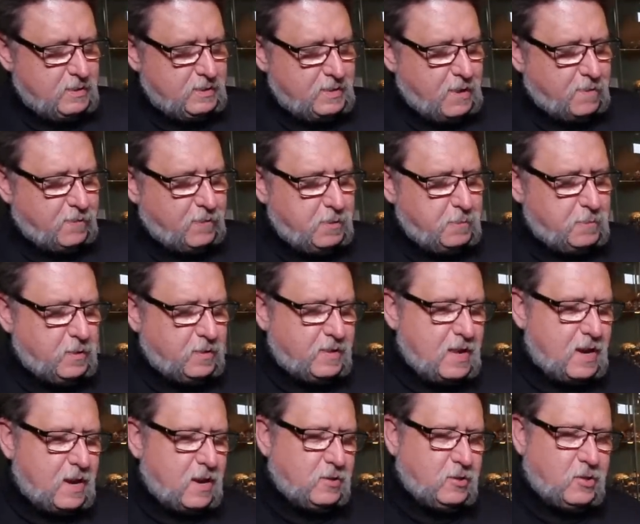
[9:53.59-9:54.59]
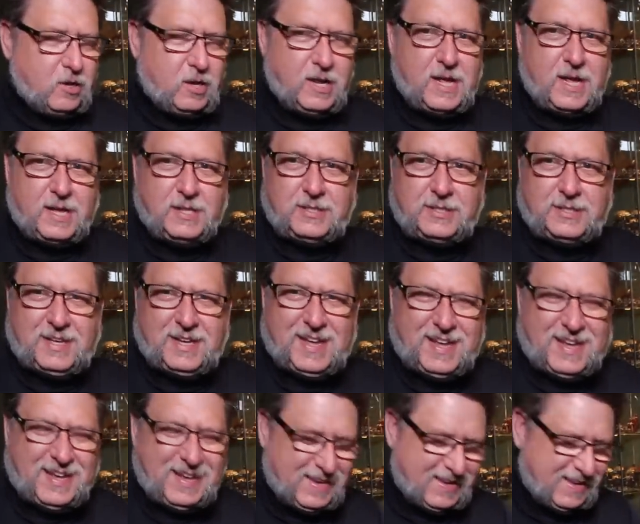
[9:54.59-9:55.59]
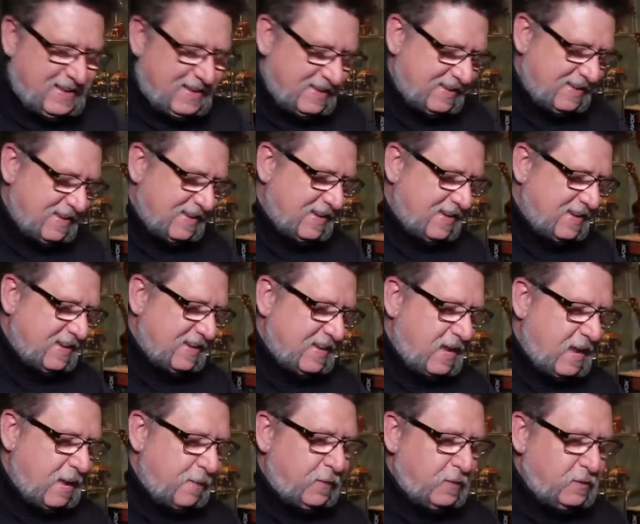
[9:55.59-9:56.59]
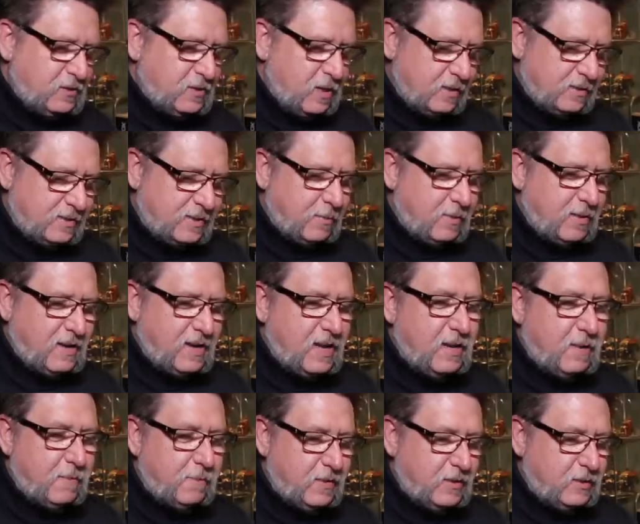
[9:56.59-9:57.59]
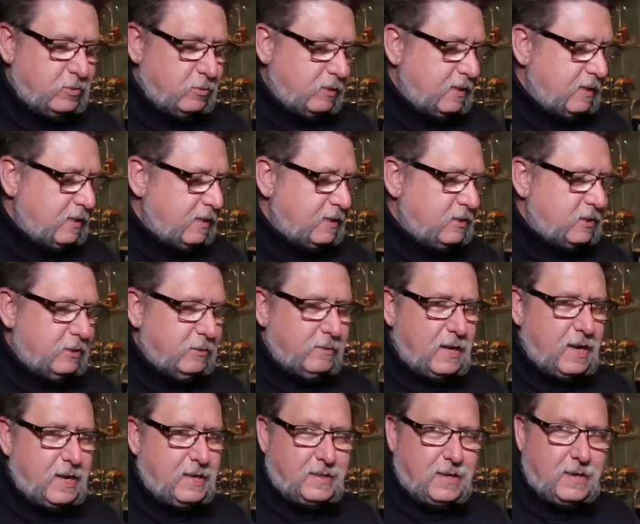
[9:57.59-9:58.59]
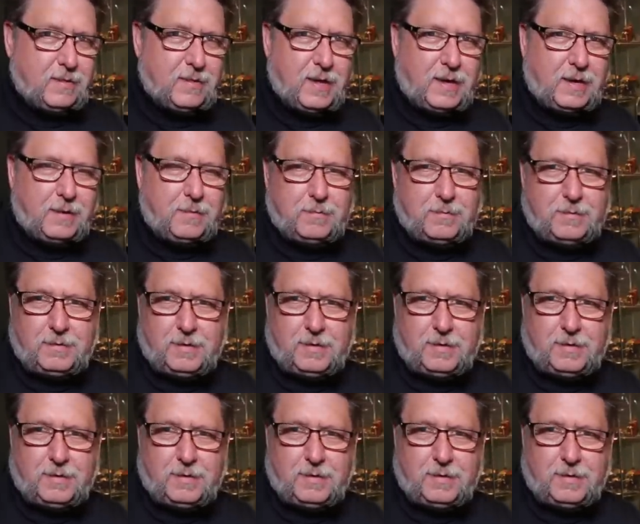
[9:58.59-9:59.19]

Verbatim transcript: Definitely put that on your list. If you saw something individually that you liked, I think